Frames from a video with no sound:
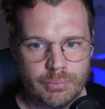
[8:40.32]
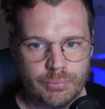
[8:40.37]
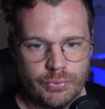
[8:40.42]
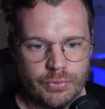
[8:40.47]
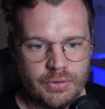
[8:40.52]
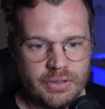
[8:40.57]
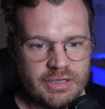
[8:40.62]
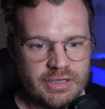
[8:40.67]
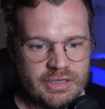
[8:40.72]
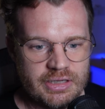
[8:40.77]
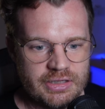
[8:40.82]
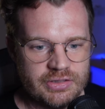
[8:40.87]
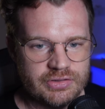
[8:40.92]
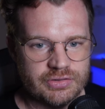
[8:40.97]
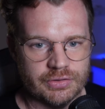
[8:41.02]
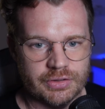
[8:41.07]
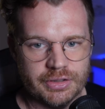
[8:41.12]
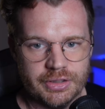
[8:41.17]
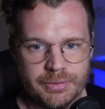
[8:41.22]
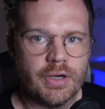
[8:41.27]
pretty
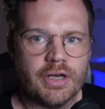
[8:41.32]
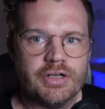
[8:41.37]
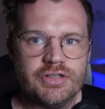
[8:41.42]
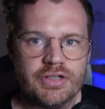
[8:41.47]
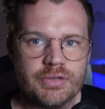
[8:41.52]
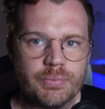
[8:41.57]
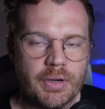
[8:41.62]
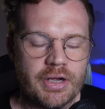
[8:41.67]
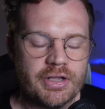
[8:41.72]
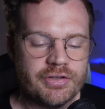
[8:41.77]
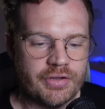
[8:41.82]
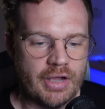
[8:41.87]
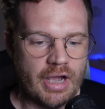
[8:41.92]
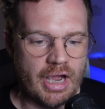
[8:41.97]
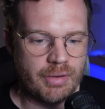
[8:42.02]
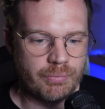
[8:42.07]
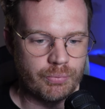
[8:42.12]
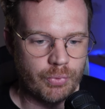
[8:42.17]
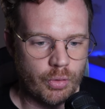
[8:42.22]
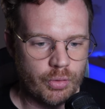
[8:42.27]
easily. So what I did was
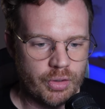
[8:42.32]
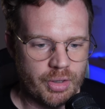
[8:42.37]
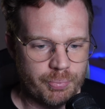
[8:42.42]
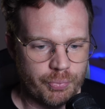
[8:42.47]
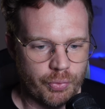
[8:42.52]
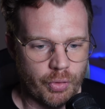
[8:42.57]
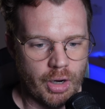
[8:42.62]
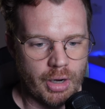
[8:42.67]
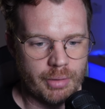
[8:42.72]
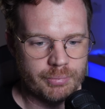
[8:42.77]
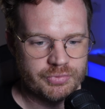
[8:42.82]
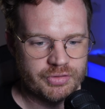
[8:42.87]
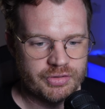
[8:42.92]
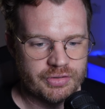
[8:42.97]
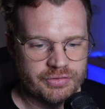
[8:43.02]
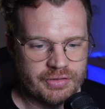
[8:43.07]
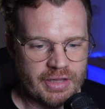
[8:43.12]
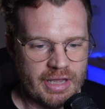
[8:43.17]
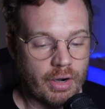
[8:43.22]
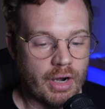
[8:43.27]
I wrote a
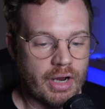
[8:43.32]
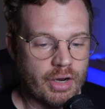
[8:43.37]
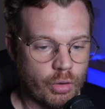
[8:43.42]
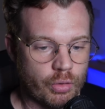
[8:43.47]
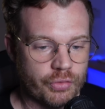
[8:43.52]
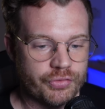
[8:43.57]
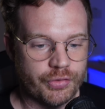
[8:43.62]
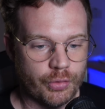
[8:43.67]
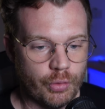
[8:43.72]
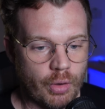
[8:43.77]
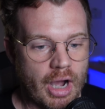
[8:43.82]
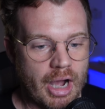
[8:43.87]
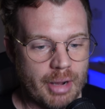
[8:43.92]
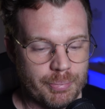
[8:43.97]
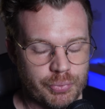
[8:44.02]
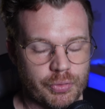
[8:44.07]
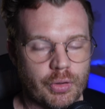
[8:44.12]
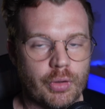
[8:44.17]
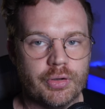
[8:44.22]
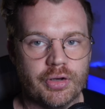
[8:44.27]
prompt where I also
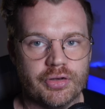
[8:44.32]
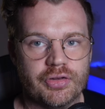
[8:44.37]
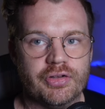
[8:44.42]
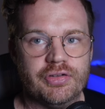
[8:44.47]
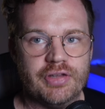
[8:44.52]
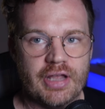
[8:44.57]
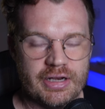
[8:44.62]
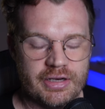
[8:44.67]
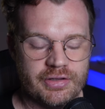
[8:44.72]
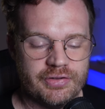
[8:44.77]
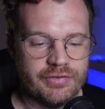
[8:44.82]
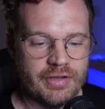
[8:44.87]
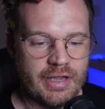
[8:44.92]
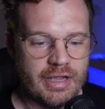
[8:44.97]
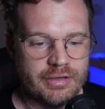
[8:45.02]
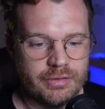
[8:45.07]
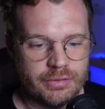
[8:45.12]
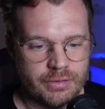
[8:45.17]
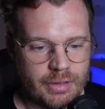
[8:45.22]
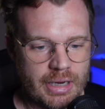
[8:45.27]
uploaded the data
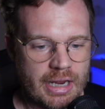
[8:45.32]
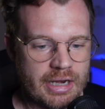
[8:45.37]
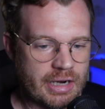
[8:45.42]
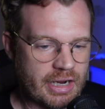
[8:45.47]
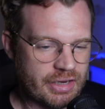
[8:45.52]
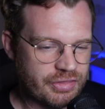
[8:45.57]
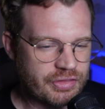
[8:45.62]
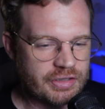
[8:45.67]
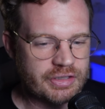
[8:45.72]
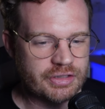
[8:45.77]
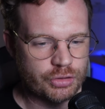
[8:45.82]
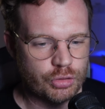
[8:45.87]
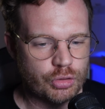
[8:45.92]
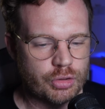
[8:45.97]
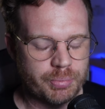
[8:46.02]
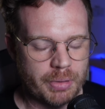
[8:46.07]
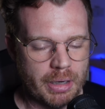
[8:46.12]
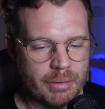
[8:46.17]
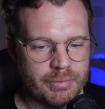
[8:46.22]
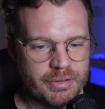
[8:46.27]
set. And I think
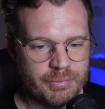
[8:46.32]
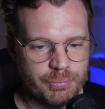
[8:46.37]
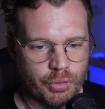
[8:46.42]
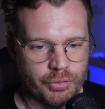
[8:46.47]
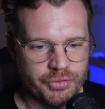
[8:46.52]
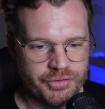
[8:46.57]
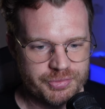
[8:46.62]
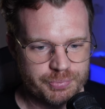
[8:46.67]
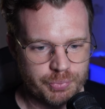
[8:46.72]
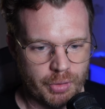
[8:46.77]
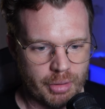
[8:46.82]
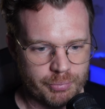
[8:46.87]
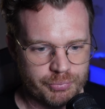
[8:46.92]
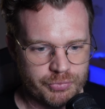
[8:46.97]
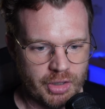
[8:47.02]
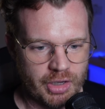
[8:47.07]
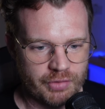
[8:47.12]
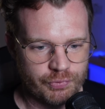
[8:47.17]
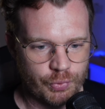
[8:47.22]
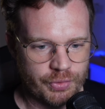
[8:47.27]
you could probably pull this
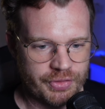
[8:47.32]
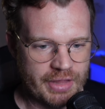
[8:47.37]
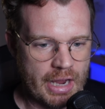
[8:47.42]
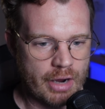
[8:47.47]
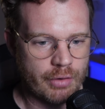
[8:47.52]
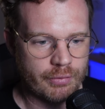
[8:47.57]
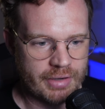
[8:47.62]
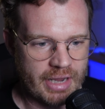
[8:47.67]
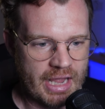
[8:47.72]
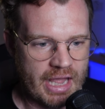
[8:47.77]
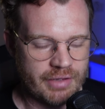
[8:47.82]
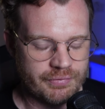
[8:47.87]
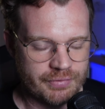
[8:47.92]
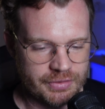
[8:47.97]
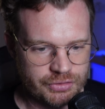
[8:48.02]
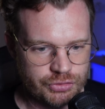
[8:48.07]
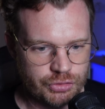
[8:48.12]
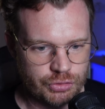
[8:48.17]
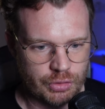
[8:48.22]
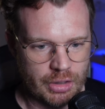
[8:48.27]
prompt off without
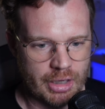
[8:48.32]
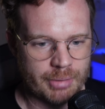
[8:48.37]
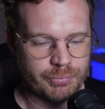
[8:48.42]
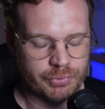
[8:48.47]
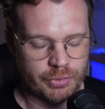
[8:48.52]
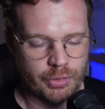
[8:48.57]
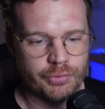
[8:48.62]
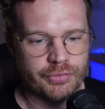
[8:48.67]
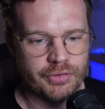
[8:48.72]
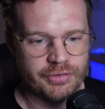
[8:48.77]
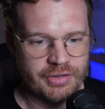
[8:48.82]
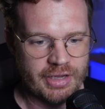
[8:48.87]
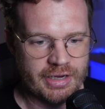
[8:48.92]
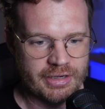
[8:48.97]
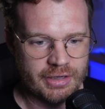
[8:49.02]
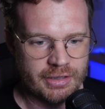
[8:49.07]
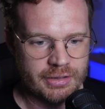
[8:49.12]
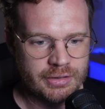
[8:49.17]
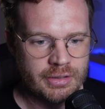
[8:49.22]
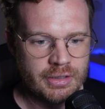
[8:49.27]
having to upload the
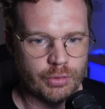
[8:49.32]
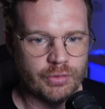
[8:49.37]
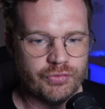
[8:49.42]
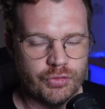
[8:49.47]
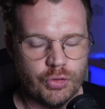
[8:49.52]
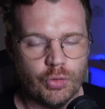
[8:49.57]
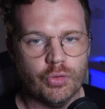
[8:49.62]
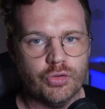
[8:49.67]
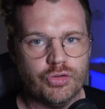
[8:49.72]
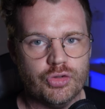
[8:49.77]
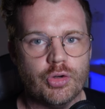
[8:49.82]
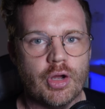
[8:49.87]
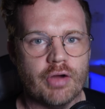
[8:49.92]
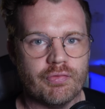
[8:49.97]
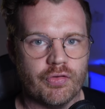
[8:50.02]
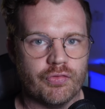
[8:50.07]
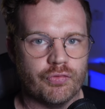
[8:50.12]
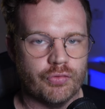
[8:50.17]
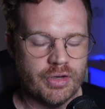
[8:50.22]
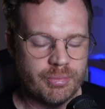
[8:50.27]
data. So if you
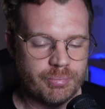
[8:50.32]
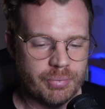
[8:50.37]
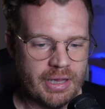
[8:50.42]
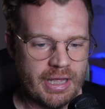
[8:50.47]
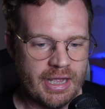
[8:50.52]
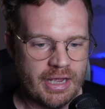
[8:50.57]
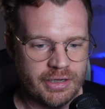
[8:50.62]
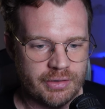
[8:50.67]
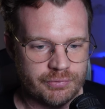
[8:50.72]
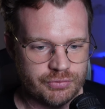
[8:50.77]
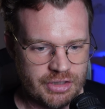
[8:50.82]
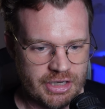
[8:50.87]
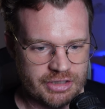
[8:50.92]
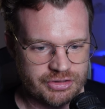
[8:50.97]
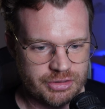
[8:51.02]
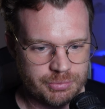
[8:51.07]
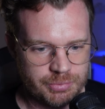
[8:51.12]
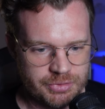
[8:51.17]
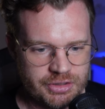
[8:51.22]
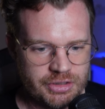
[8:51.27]
do have a free plan of
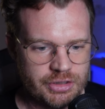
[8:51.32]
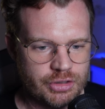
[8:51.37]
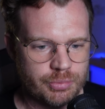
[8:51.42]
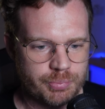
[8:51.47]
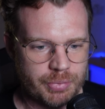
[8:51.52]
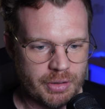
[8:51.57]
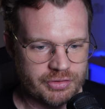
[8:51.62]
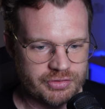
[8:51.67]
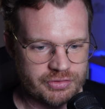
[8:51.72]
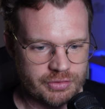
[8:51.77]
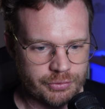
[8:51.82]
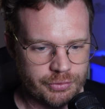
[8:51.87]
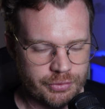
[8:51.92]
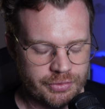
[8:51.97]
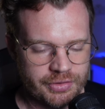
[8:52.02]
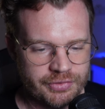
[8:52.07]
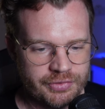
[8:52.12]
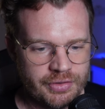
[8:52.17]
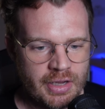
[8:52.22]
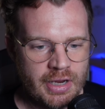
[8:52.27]
ChatGPT, you could probably still
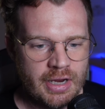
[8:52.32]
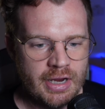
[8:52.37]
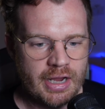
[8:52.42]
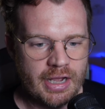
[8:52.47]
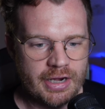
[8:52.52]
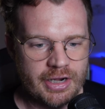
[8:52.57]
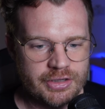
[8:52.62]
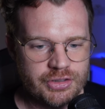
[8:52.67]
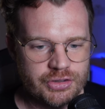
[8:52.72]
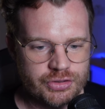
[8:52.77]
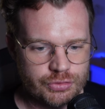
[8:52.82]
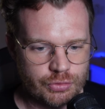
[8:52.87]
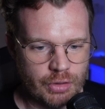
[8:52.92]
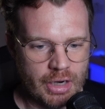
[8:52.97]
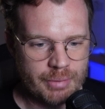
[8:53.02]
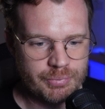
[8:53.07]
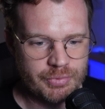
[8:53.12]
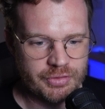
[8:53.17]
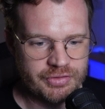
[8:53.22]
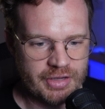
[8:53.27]
do this. And I
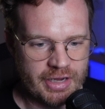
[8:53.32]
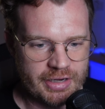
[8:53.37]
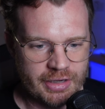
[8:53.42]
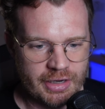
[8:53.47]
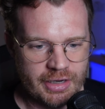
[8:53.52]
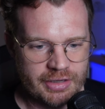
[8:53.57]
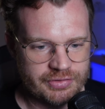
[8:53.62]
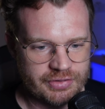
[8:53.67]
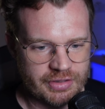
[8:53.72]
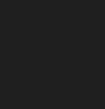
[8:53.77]
described the data.